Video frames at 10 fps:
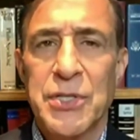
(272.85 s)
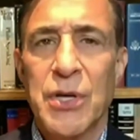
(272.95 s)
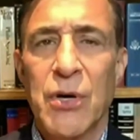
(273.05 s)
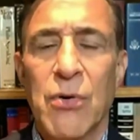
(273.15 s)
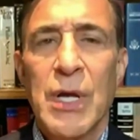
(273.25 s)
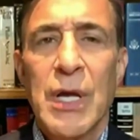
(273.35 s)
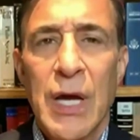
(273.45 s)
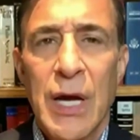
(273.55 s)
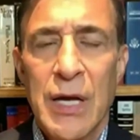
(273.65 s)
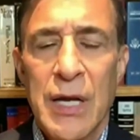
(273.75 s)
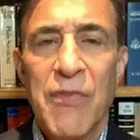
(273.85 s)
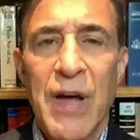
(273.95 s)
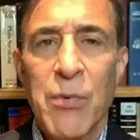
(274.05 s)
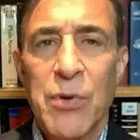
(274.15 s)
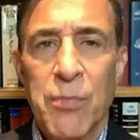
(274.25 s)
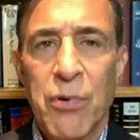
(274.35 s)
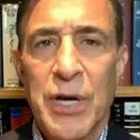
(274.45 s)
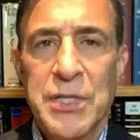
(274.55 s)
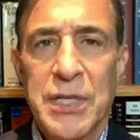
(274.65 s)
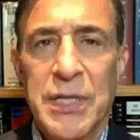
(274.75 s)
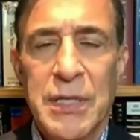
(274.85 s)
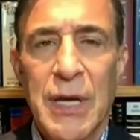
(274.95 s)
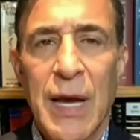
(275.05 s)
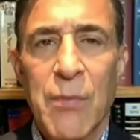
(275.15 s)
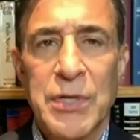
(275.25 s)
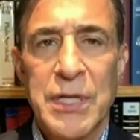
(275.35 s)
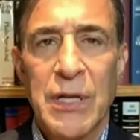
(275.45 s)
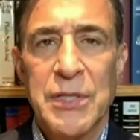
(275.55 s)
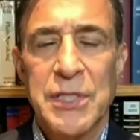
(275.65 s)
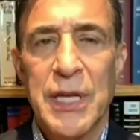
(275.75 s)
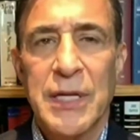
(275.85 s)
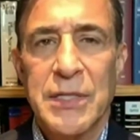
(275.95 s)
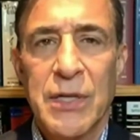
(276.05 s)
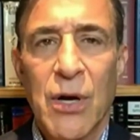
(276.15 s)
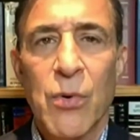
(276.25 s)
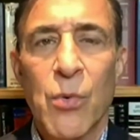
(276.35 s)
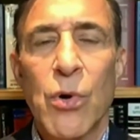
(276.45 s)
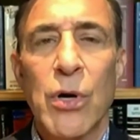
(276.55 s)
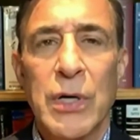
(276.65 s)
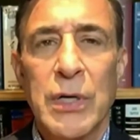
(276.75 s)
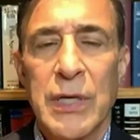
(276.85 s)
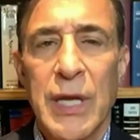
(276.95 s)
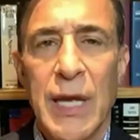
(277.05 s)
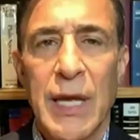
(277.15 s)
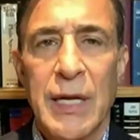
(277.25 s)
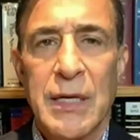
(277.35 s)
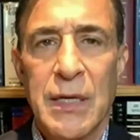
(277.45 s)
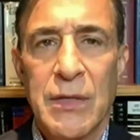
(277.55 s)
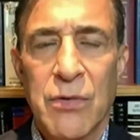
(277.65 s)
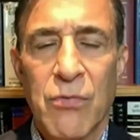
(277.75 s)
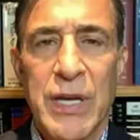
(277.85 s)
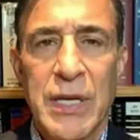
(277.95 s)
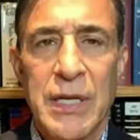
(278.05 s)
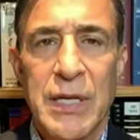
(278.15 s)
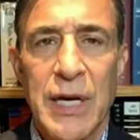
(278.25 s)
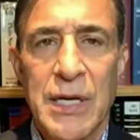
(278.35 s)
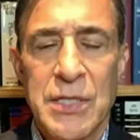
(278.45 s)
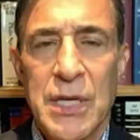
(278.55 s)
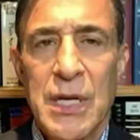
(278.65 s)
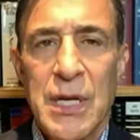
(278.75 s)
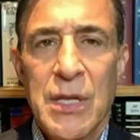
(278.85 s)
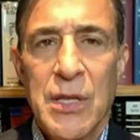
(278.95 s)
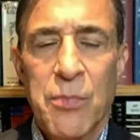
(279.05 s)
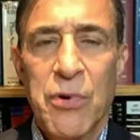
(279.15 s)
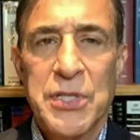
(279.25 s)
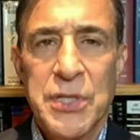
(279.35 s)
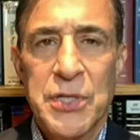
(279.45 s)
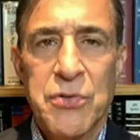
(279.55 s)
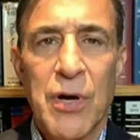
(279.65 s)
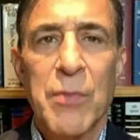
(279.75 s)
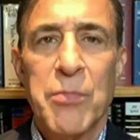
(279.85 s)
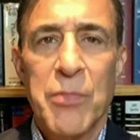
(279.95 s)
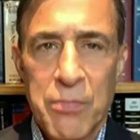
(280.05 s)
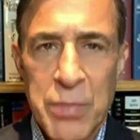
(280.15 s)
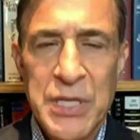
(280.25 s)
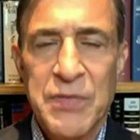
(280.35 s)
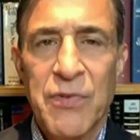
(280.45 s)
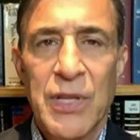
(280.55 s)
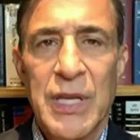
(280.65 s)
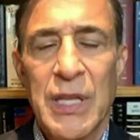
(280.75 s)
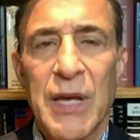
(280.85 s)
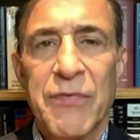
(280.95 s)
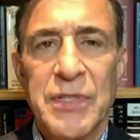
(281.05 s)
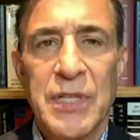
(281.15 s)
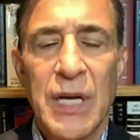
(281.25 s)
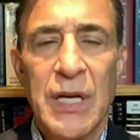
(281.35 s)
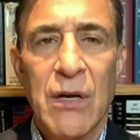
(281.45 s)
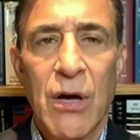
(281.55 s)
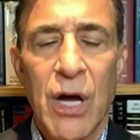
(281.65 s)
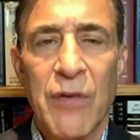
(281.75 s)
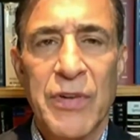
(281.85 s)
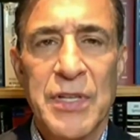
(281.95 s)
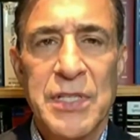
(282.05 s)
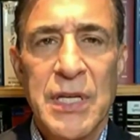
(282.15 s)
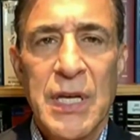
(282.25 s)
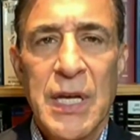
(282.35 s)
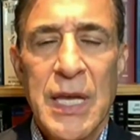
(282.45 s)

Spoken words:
So if I were the president, I would tell the Senate to go to work and to recognize that President Trump peacefully left office.